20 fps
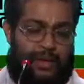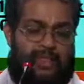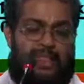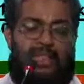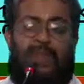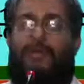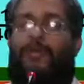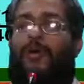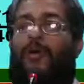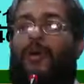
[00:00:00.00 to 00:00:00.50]

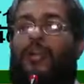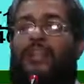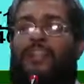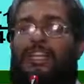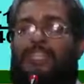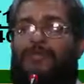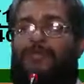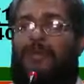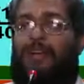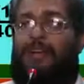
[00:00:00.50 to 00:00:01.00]
The project
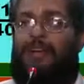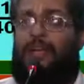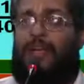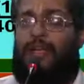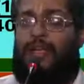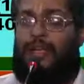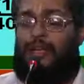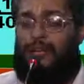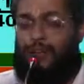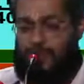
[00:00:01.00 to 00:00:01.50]
is expected
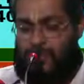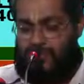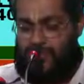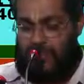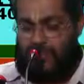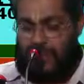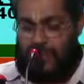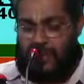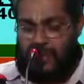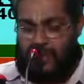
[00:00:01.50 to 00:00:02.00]
to give
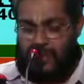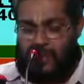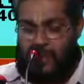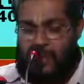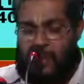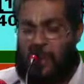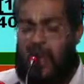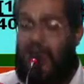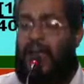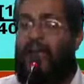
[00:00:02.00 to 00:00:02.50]

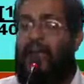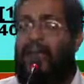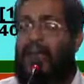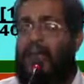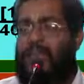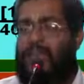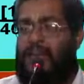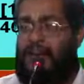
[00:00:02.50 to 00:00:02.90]
30 lakh